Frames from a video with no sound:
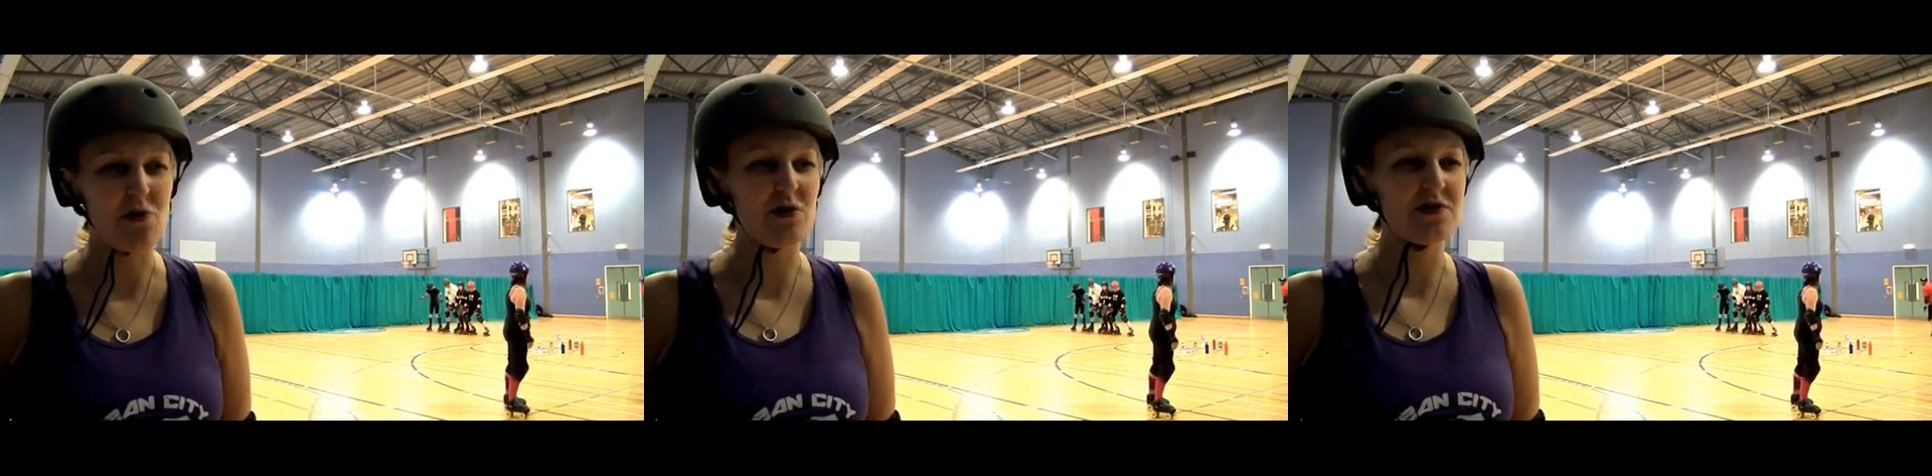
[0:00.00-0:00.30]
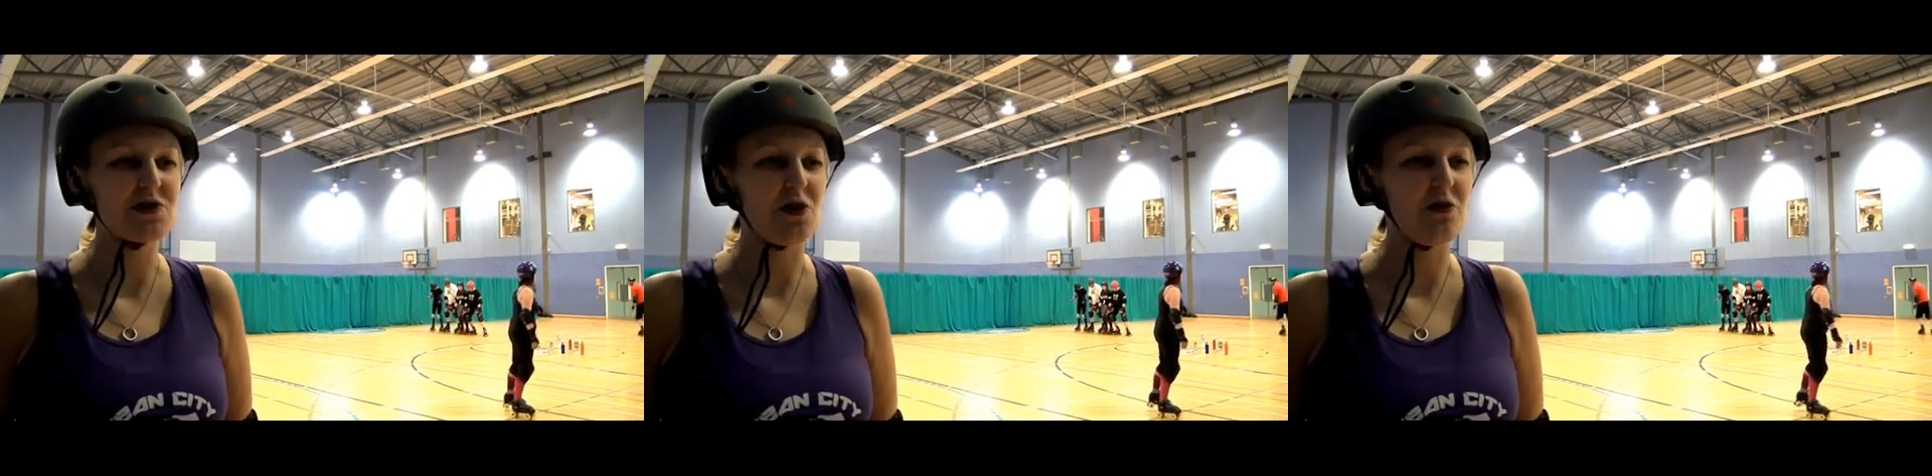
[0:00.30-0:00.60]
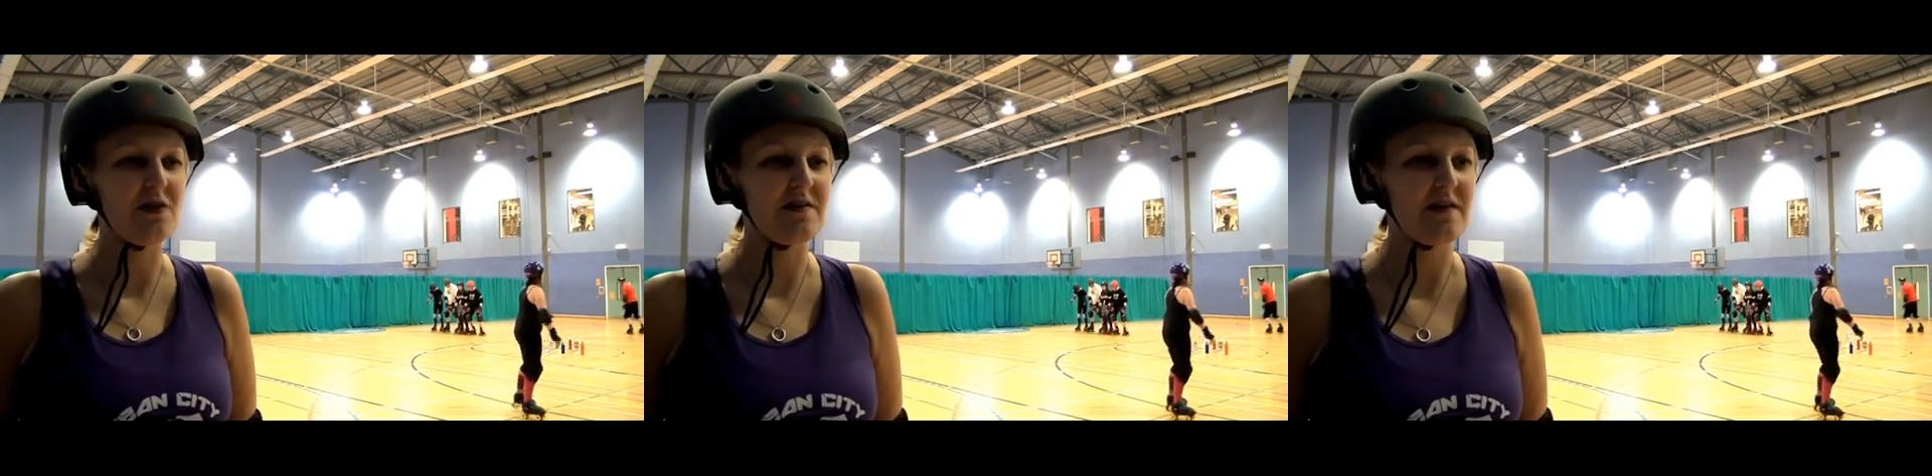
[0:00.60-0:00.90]
more in
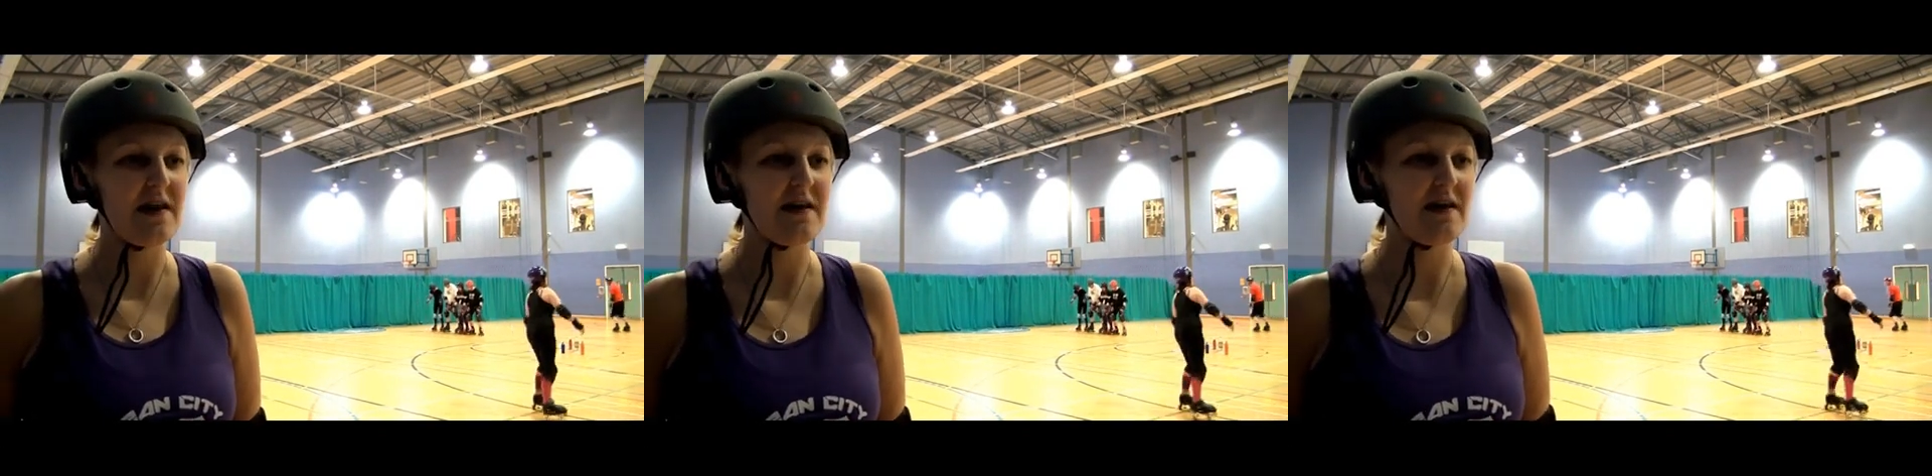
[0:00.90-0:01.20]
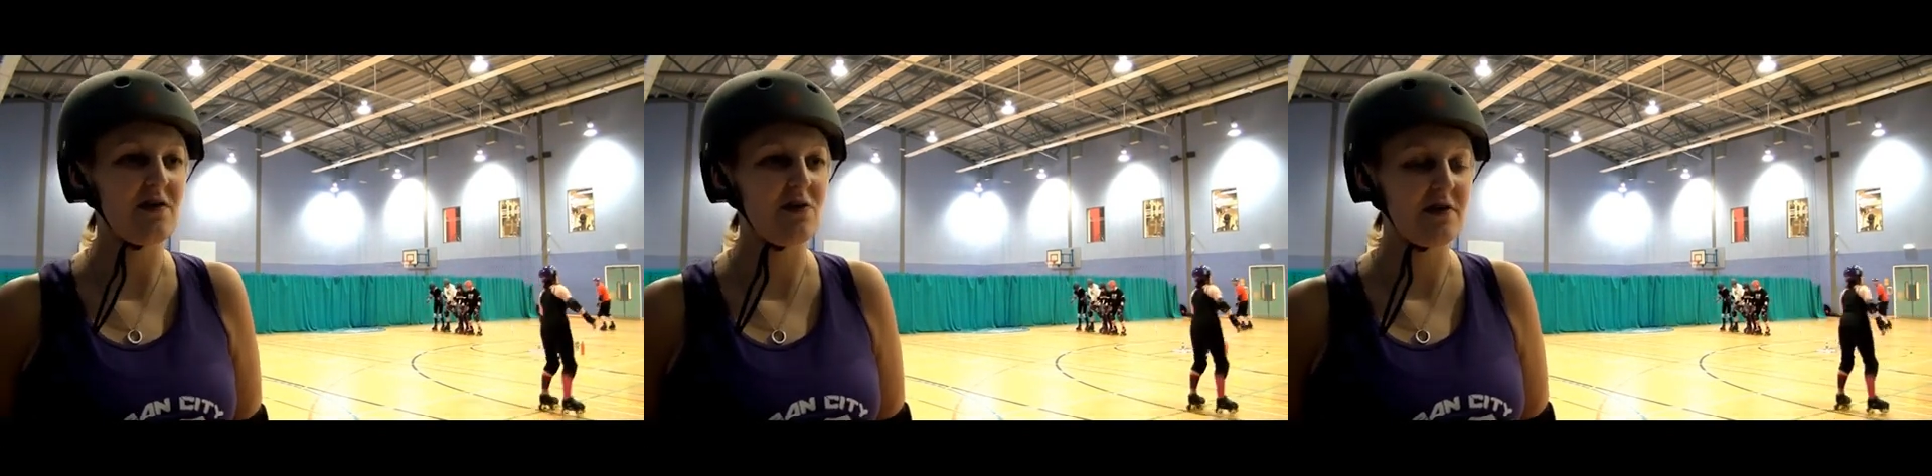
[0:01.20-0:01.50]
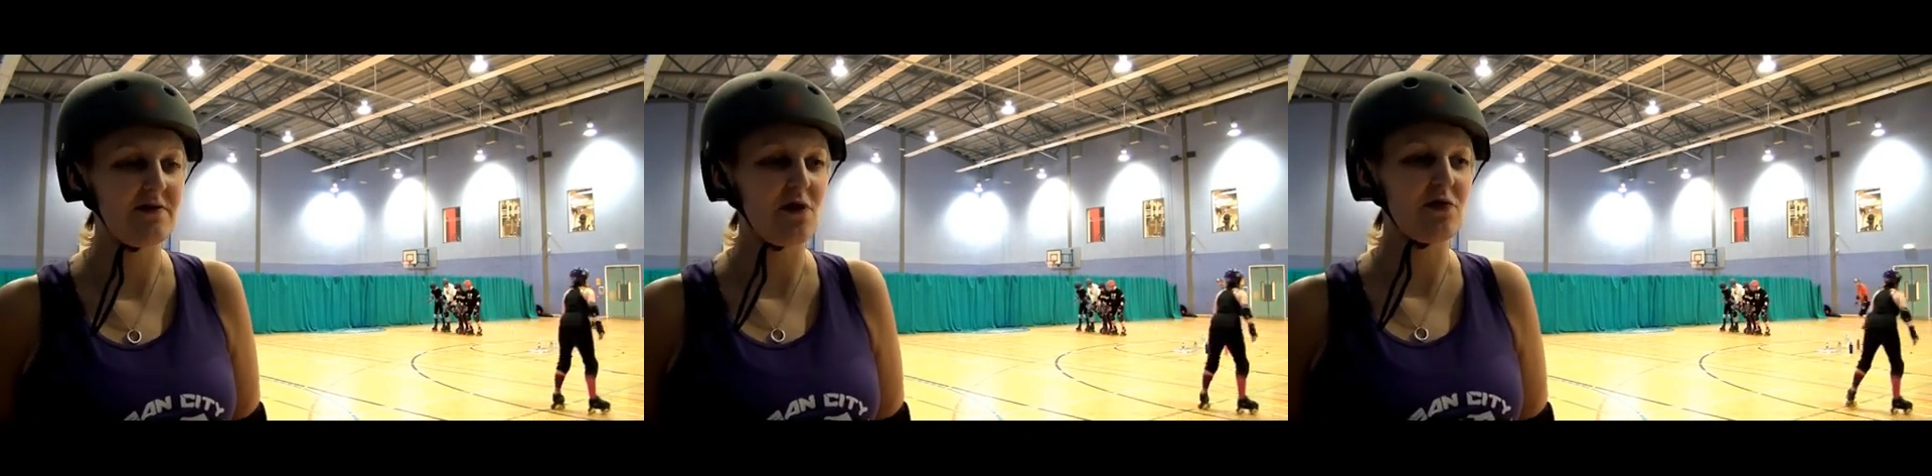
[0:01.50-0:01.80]
Scotland and I got
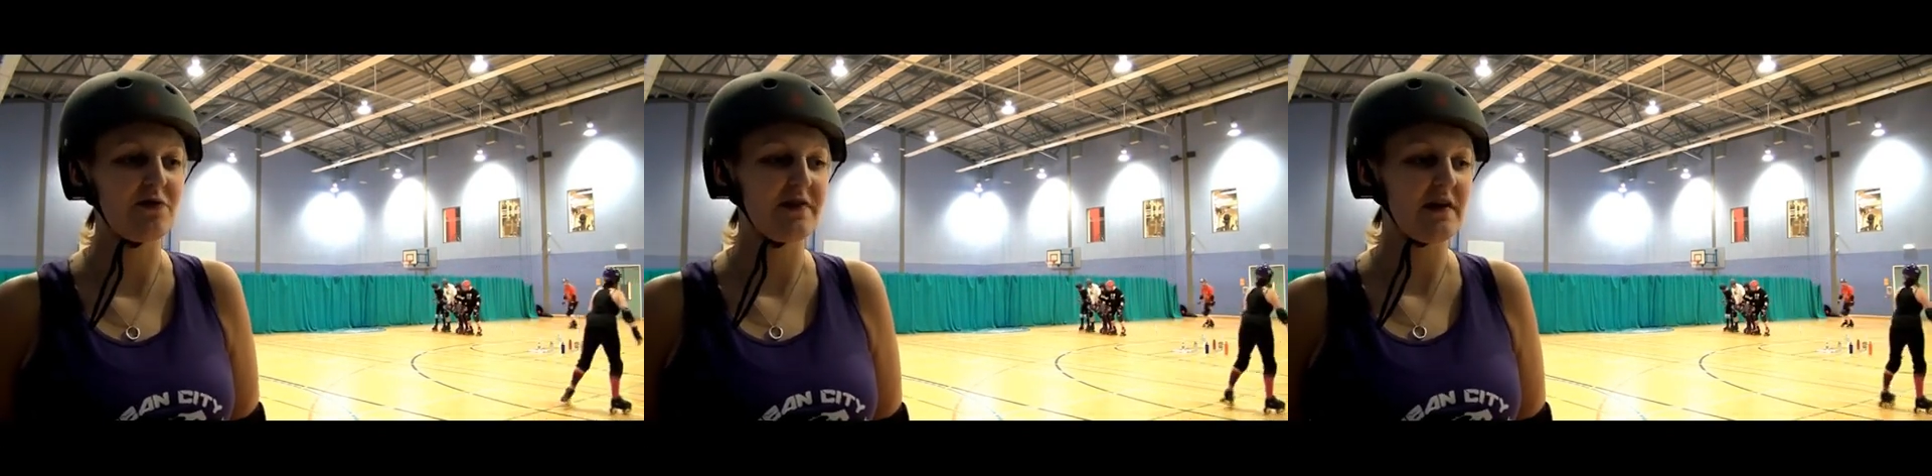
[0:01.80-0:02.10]
involved.